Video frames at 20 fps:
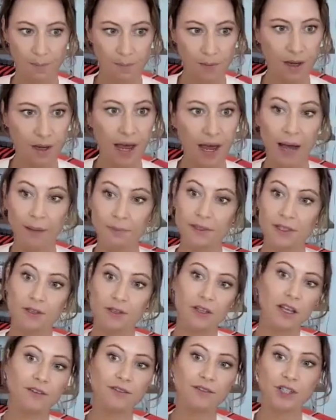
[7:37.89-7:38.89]
Yeah,
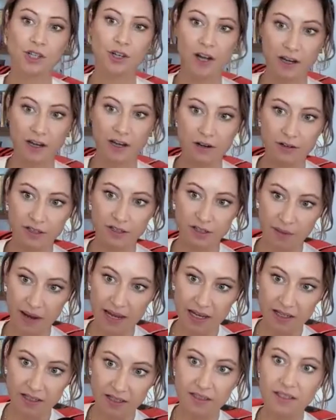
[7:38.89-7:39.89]
absolutely. You have to create your own
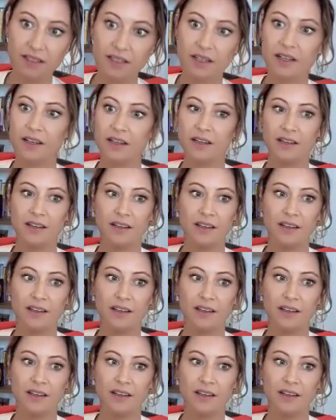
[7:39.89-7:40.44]
demand.